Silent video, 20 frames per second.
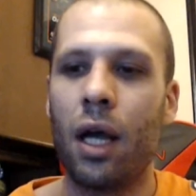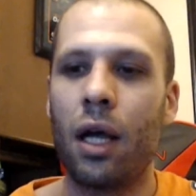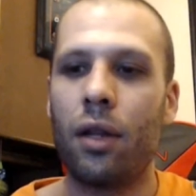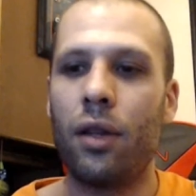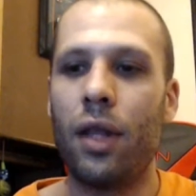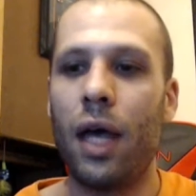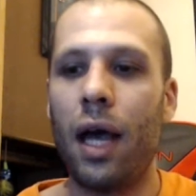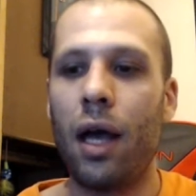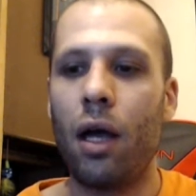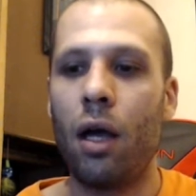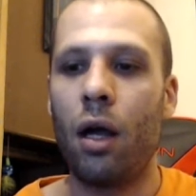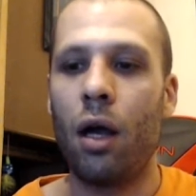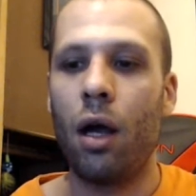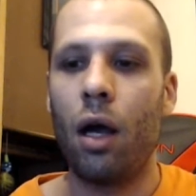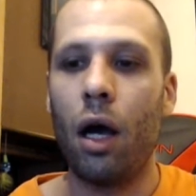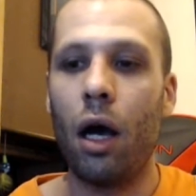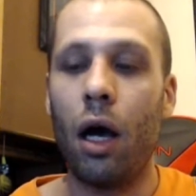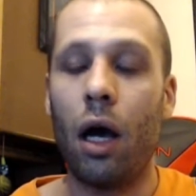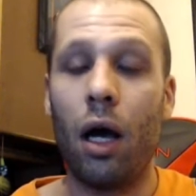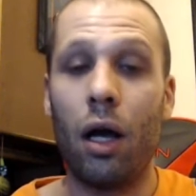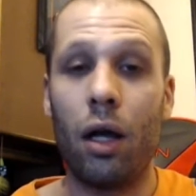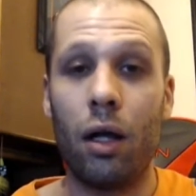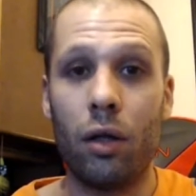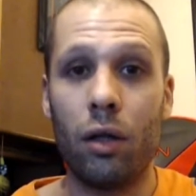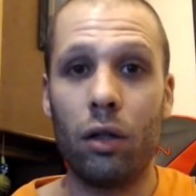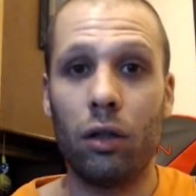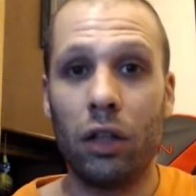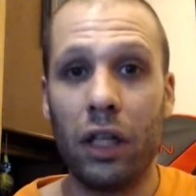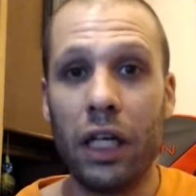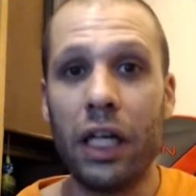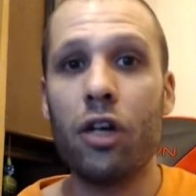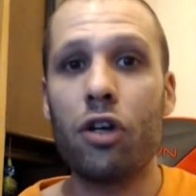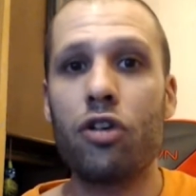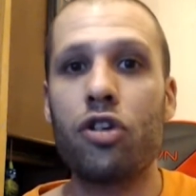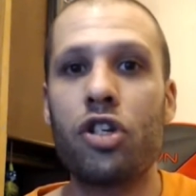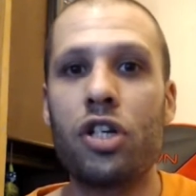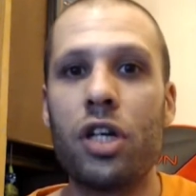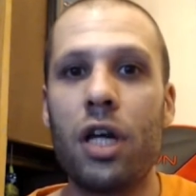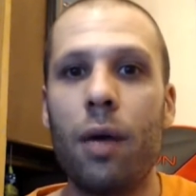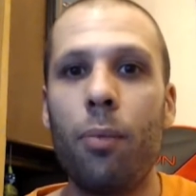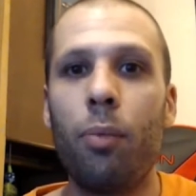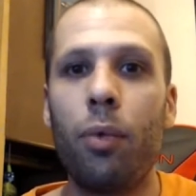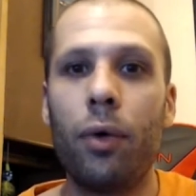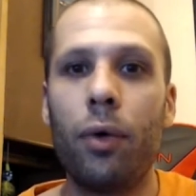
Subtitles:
that leadership